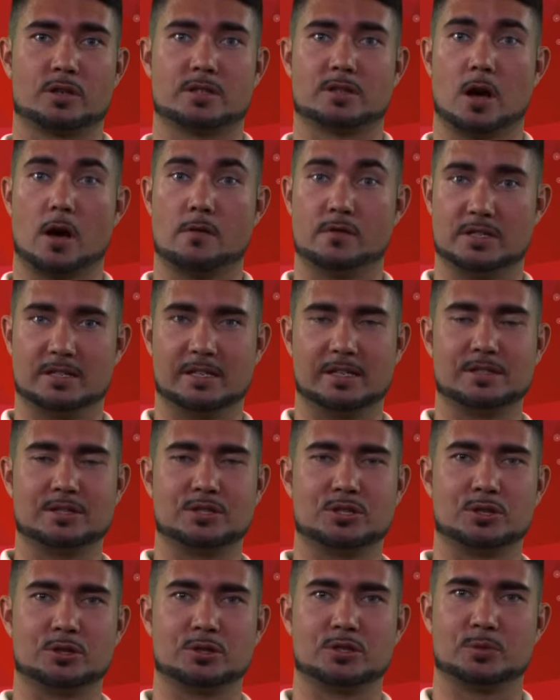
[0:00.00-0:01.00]
overseas
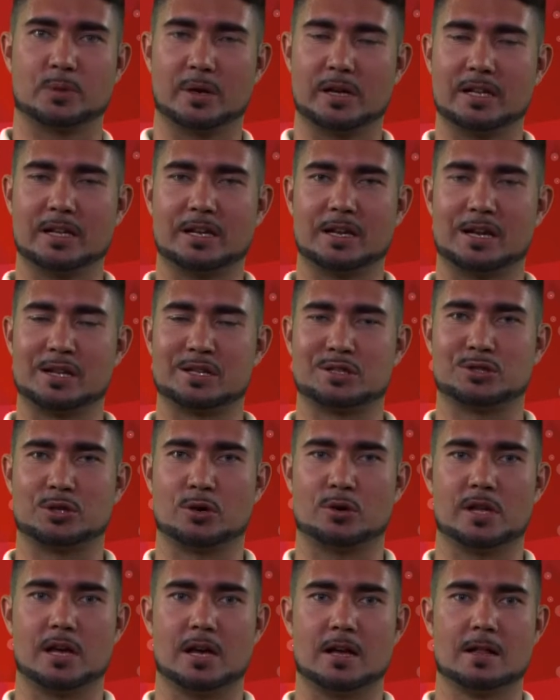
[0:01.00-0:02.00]
to Sweden and
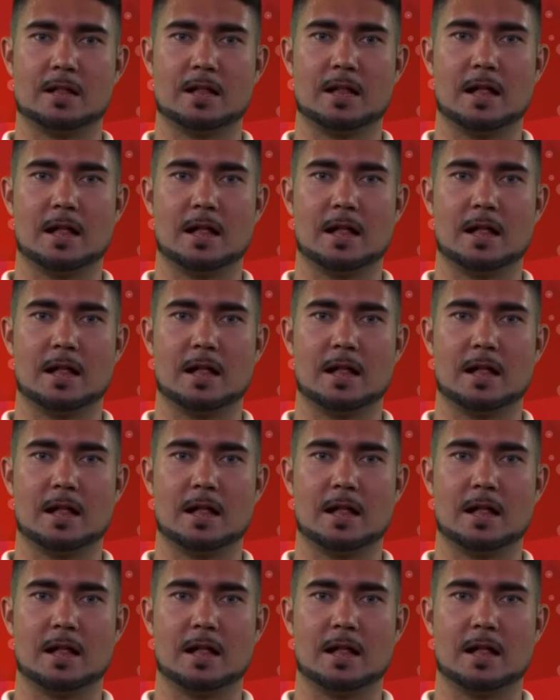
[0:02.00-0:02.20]
Estonia,